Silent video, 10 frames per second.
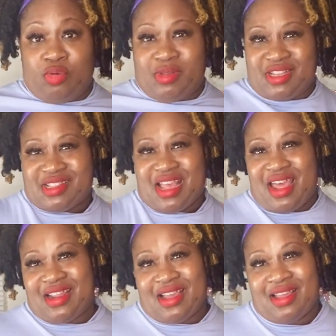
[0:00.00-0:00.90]
But it's
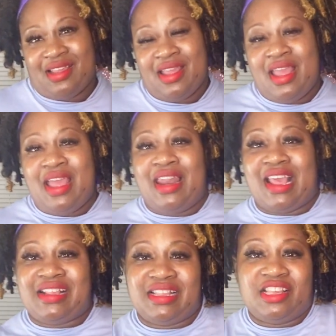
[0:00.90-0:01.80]
kind of,
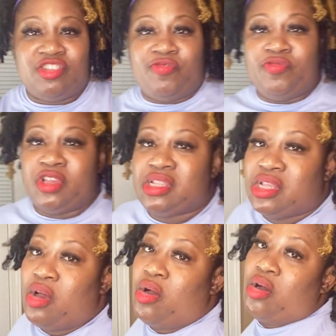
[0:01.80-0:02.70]
like I said, this
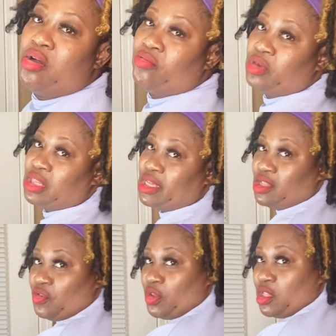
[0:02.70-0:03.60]
haul really
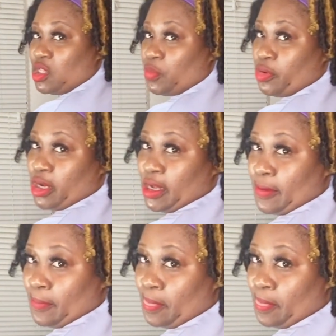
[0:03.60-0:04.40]
is for the spring.